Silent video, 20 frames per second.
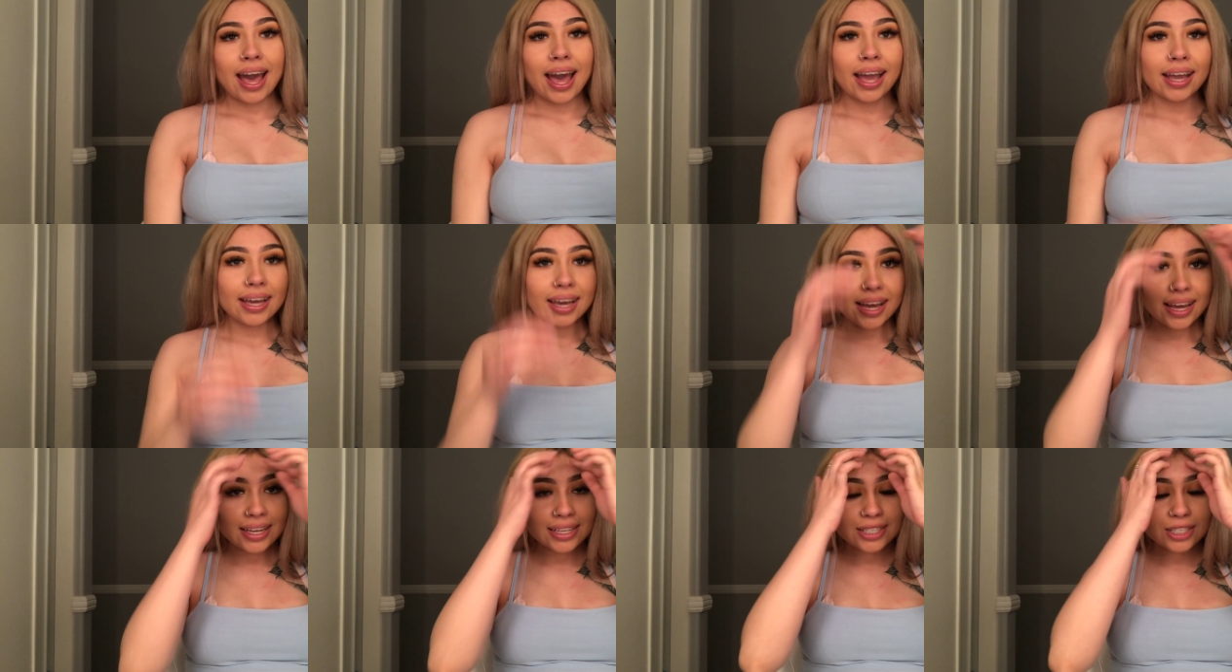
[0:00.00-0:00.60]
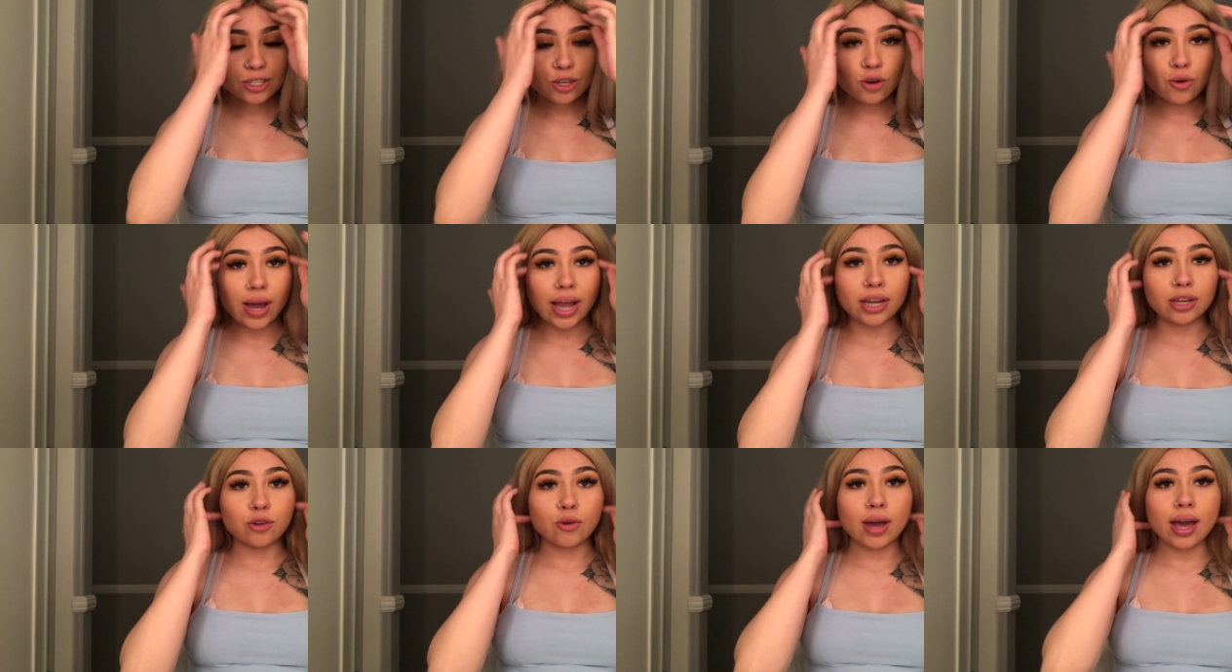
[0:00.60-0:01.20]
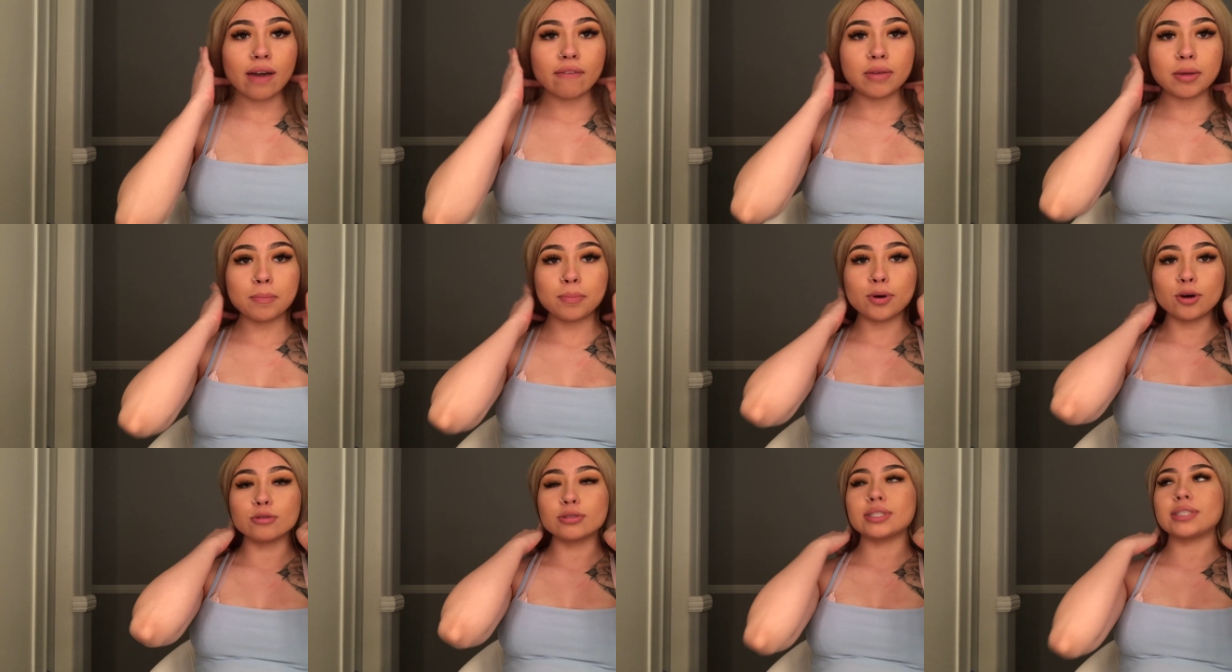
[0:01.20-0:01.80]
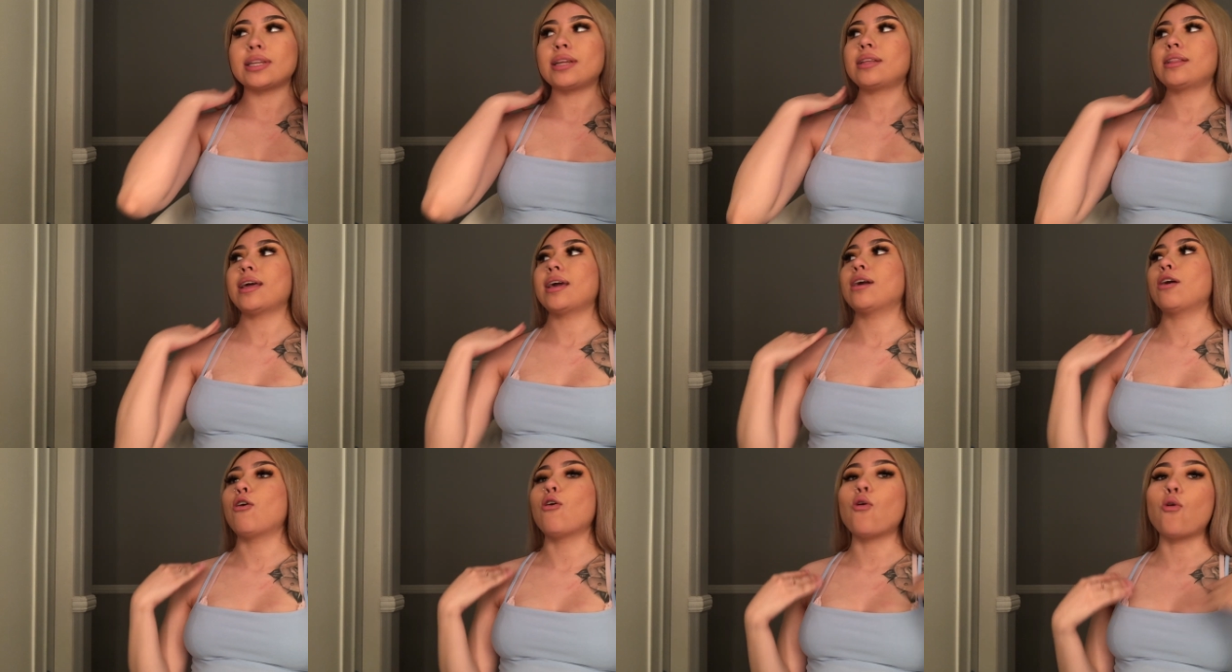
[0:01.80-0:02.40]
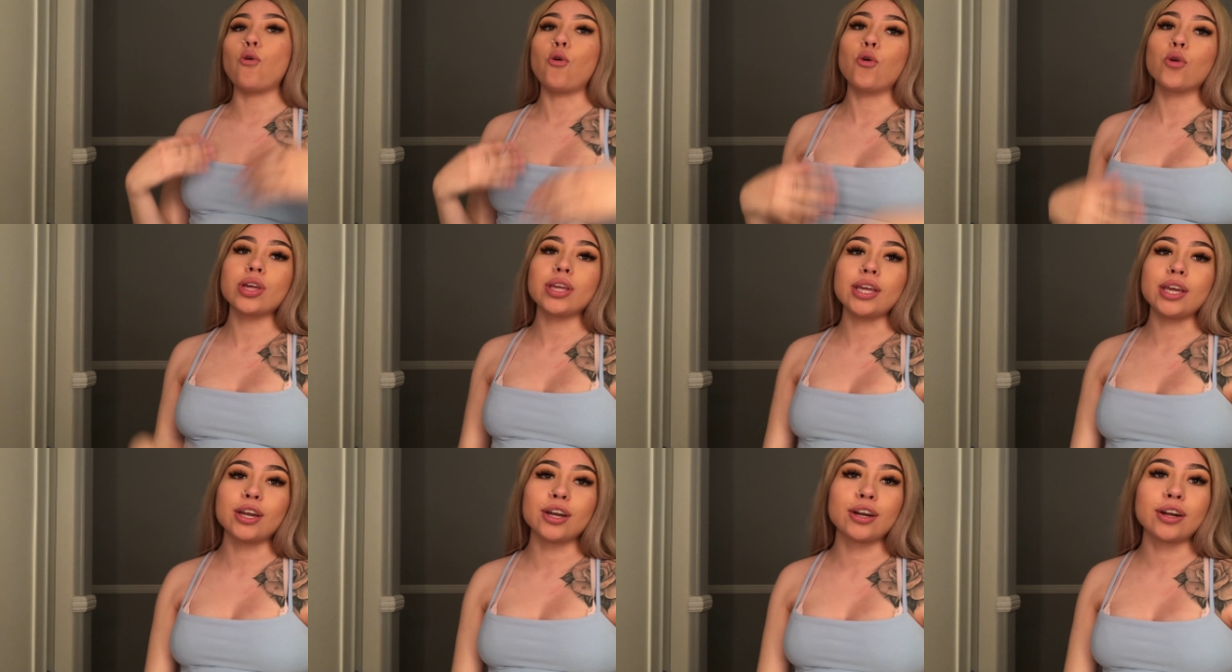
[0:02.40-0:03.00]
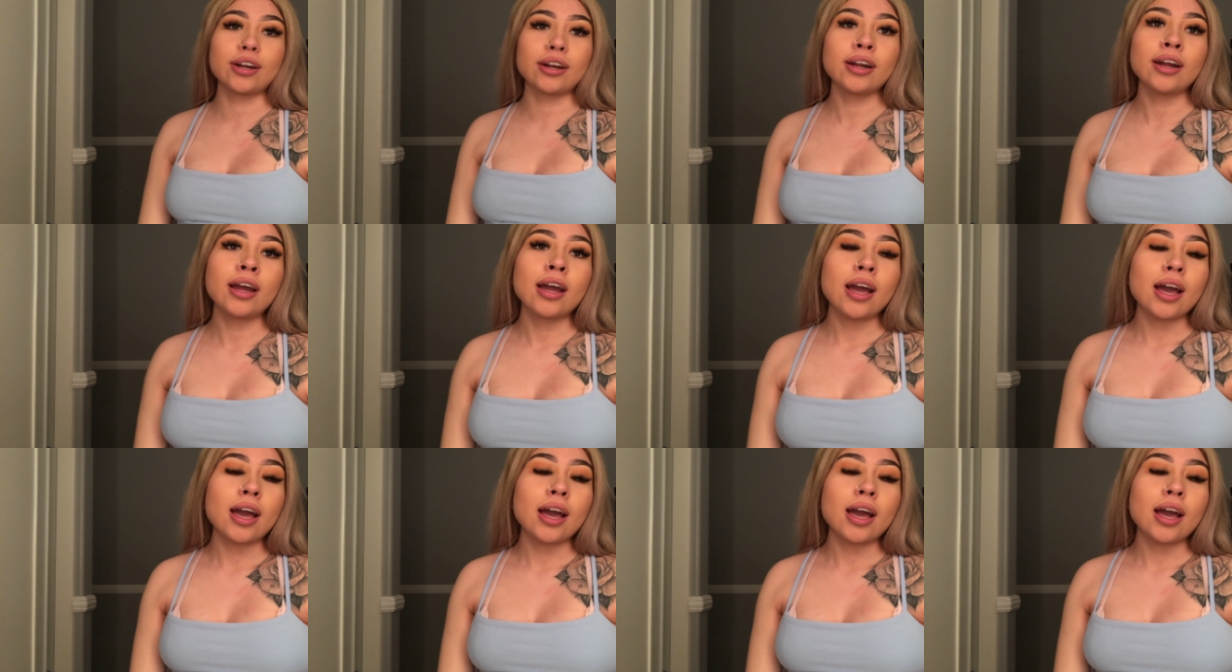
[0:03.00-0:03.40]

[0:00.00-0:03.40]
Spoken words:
Hi guys, so I know I haven't posted in like a whole year.